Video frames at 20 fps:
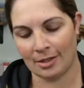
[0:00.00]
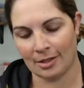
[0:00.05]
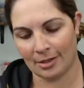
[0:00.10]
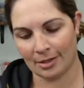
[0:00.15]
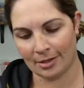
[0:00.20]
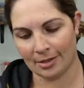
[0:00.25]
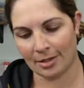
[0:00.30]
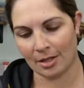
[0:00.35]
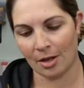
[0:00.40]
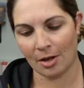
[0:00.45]

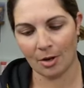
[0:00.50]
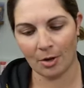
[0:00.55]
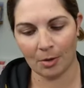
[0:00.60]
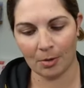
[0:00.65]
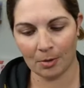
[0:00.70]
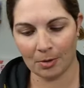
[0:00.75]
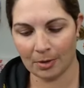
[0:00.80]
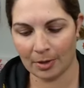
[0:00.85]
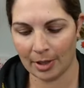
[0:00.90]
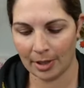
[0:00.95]
So
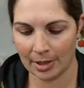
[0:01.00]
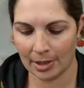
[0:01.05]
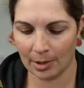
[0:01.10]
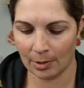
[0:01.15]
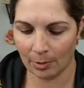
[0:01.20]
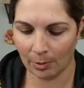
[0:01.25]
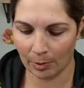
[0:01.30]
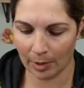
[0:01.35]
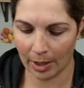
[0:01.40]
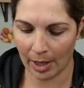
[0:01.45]
let's see
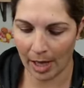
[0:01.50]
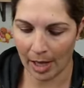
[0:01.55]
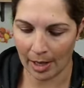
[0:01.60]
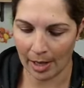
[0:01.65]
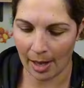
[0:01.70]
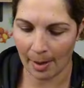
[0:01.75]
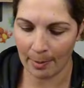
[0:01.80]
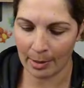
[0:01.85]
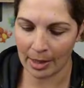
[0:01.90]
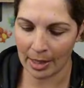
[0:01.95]
what we got.
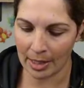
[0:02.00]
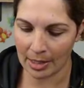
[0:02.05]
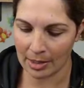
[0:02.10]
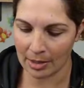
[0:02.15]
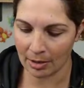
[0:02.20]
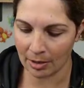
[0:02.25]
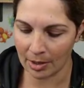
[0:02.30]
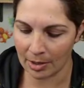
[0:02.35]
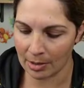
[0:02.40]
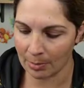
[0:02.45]
I mean, that
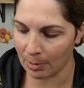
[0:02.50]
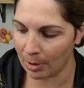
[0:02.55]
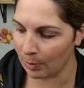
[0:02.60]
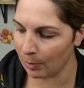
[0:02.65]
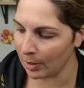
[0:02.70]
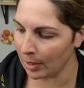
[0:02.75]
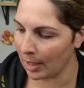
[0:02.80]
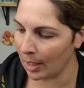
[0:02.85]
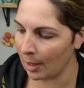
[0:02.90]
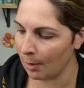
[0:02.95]
still doesn't mean we
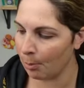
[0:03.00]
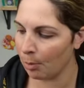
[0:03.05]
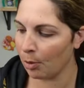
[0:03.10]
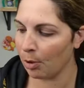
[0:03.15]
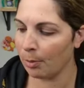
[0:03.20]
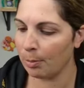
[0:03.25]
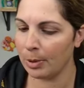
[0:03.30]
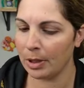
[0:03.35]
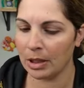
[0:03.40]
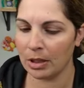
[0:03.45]
can't pull a
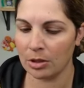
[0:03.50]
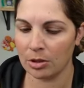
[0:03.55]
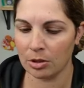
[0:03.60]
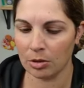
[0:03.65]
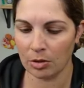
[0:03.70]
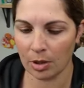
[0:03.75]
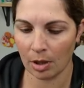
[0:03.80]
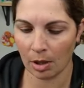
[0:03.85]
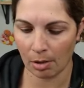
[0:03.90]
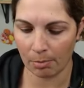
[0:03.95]
Pikachu.
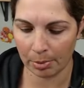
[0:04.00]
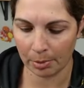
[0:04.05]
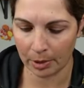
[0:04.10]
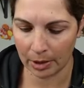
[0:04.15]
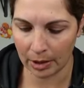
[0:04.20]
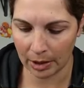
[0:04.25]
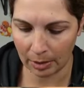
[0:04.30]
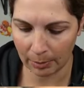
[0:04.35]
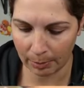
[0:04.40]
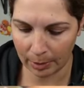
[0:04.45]
There are
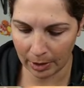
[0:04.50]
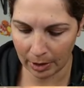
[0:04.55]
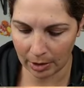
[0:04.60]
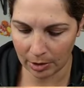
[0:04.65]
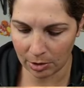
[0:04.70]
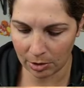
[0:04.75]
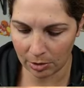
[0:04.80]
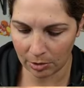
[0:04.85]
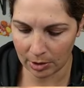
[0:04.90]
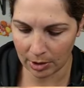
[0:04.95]
plenty of
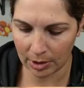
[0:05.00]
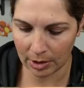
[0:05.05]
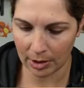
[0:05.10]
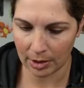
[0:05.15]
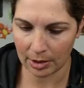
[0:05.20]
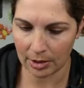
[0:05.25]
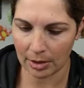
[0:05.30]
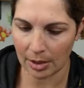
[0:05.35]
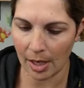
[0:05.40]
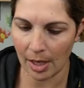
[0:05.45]
Pikachus in this
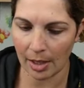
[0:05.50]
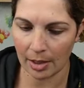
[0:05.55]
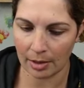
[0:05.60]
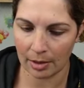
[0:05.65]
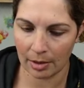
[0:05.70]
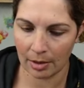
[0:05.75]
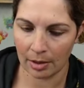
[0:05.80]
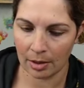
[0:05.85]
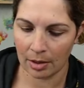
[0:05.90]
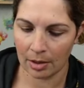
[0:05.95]
set,
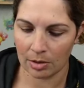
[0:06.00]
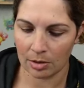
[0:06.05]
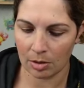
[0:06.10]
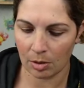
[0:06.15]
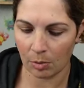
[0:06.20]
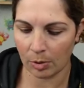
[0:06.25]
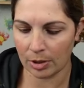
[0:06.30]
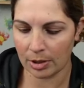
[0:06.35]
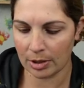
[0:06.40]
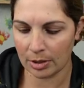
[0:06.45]
so
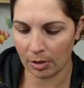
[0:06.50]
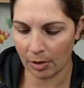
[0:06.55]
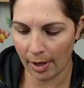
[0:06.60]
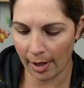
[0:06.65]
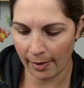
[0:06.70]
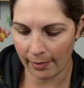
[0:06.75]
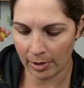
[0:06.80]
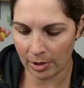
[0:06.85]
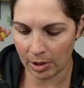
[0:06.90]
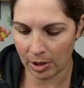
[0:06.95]
we still
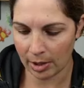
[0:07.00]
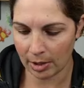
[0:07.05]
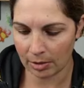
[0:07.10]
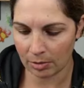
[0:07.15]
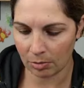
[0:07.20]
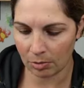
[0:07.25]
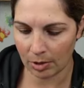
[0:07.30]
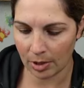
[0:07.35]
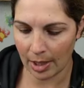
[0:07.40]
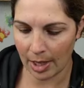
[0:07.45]
have a chance
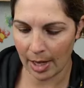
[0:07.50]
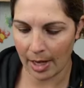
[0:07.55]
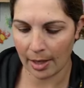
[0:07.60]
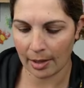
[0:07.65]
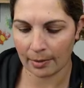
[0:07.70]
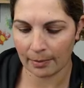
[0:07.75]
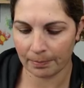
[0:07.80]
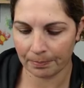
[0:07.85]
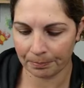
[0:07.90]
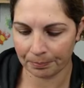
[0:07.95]
with
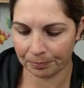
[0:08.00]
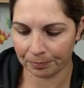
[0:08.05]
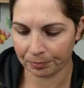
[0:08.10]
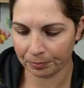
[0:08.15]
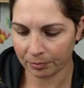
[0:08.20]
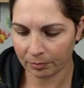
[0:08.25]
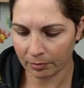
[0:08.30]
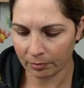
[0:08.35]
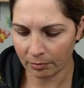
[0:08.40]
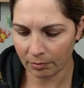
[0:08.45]
that.
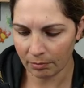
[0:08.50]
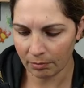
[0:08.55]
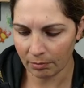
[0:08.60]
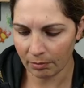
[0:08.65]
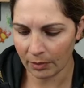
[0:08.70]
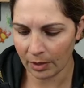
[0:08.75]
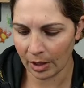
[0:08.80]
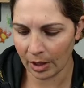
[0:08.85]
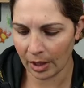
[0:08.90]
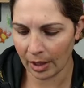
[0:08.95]

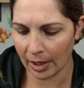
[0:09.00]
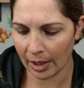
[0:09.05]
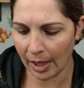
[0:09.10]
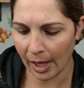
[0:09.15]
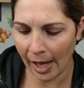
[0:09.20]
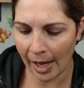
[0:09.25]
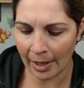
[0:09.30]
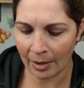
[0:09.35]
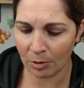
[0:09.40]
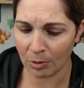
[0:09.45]

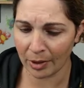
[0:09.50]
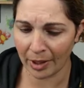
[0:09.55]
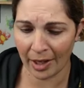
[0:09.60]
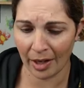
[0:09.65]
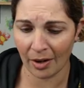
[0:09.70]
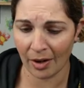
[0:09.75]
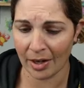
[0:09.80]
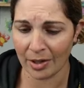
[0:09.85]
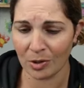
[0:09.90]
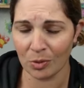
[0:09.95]
I don't
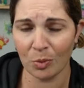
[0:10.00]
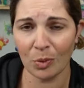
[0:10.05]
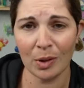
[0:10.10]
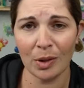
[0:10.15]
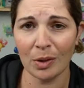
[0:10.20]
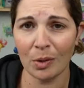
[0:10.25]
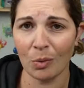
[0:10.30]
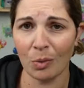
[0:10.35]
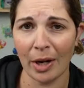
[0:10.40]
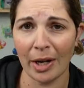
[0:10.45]
care. I just want
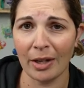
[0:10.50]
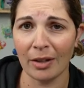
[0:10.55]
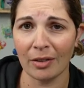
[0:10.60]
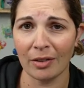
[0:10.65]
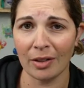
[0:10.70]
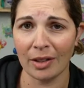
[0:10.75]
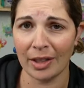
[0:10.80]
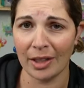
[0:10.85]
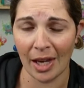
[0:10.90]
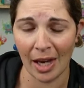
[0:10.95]
the regular
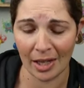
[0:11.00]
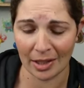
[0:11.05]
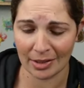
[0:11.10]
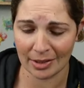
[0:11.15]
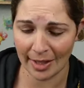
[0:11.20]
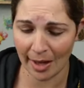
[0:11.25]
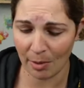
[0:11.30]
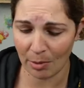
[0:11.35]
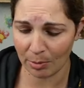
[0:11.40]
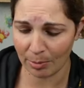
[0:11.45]
E X.
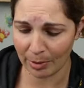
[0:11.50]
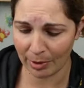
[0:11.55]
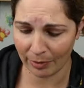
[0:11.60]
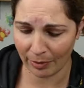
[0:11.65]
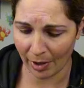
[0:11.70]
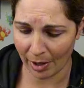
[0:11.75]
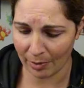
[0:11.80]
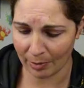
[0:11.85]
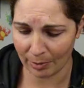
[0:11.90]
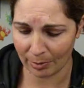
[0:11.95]
That would be
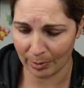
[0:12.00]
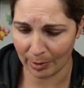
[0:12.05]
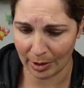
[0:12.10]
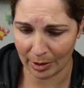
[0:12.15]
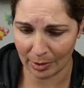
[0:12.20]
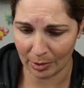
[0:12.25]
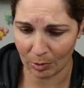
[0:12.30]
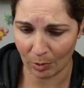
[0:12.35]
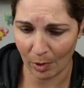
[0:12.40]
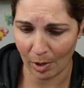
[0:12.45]
fine with me
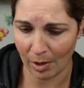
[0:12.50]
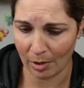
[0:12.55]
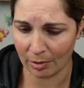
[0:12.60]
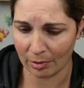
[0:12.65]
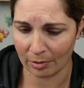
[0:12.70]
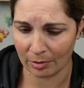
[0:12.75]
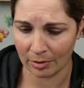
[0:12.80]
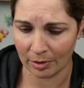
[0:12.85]
as well.